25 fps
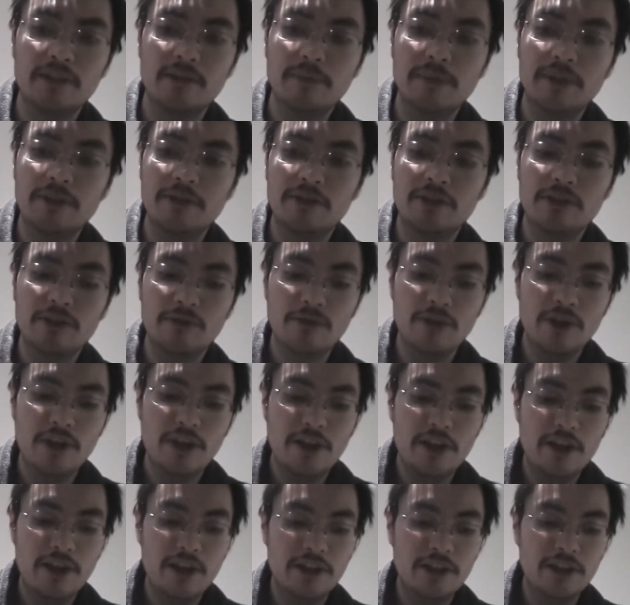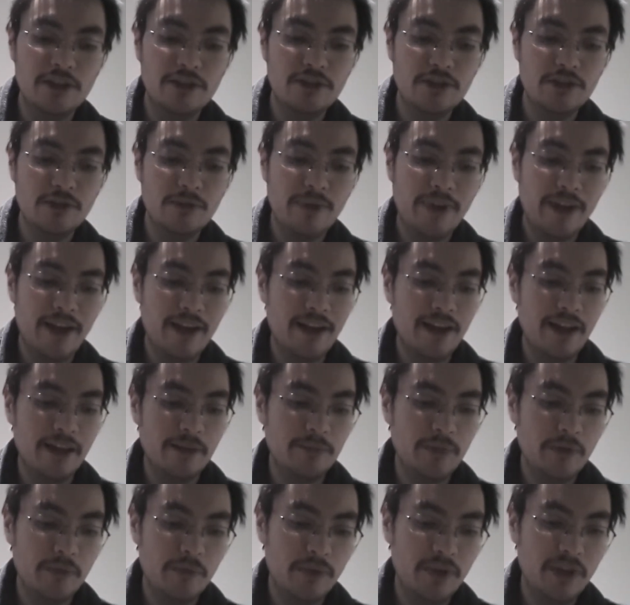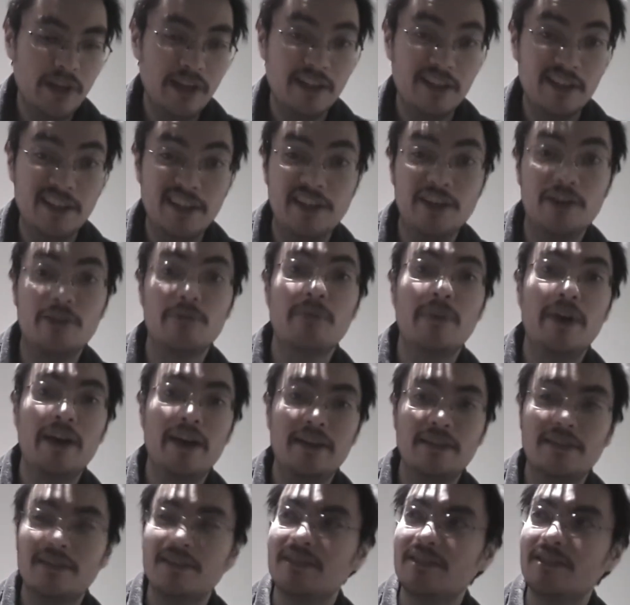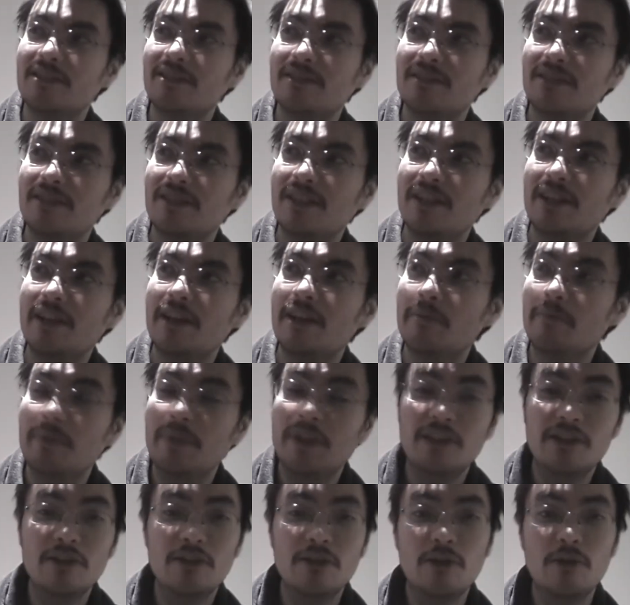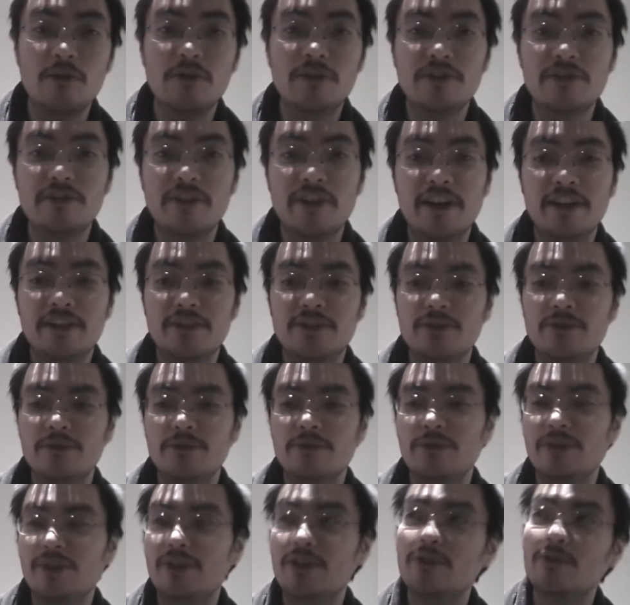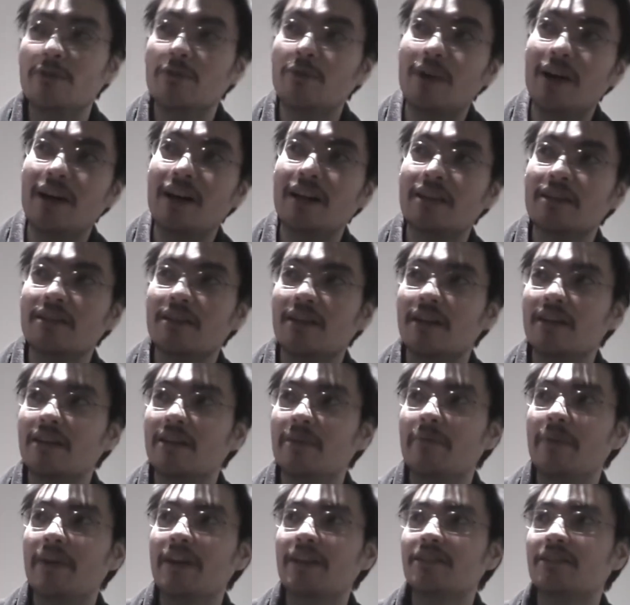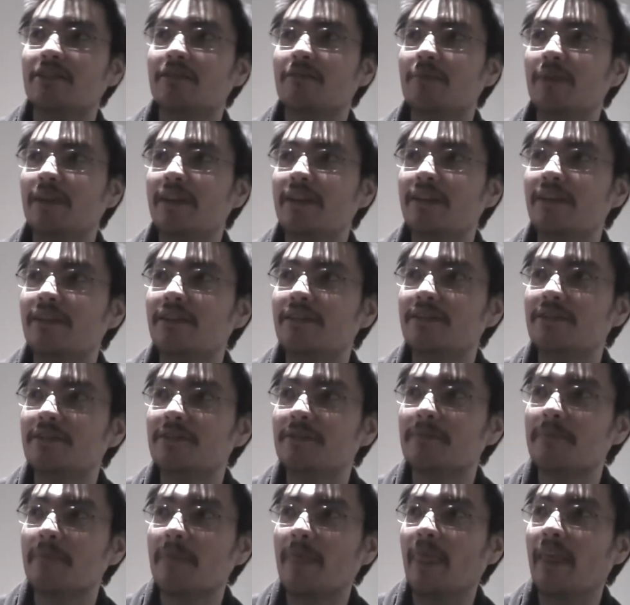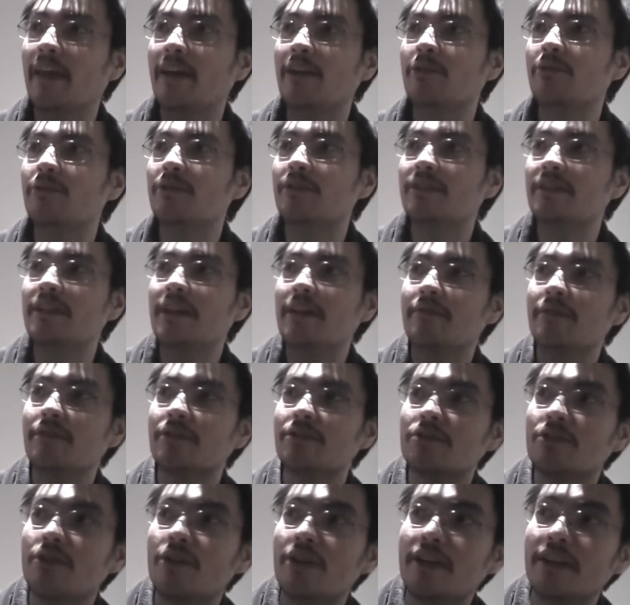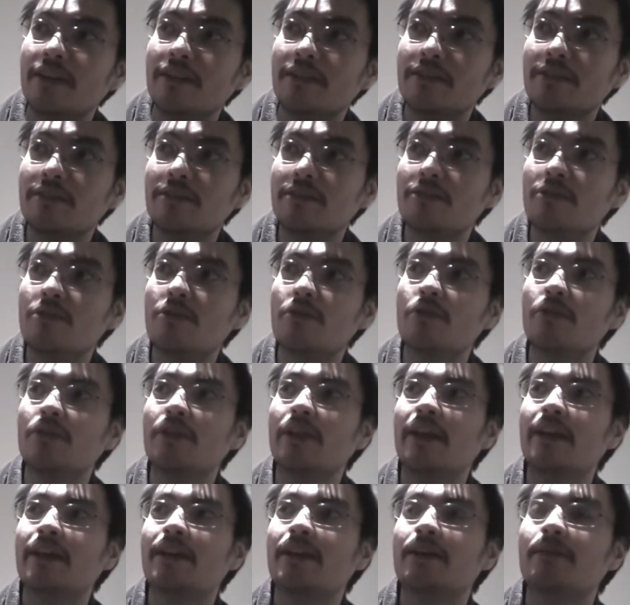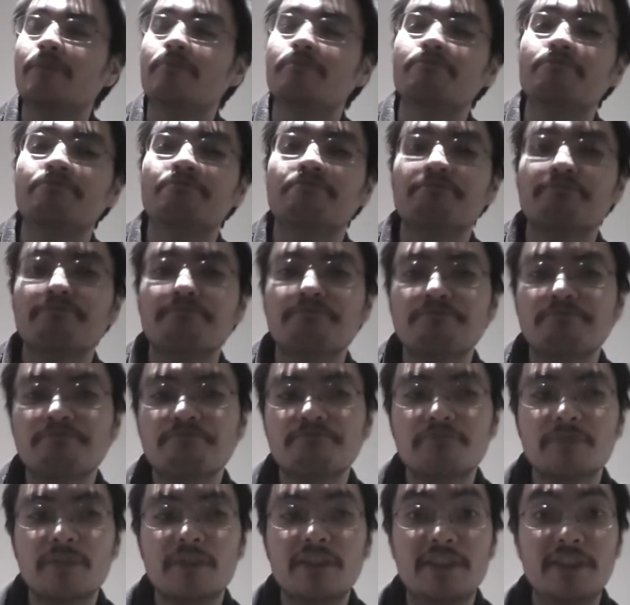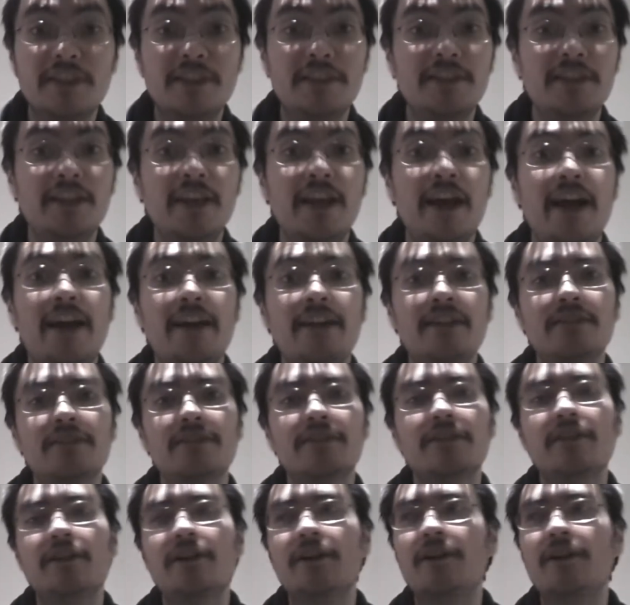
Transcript: I mean, you used to we had like people like Leon Bess, Peter Lovenkrantz, who we know, while not the best of players, and he would never score a goal like Cisse has.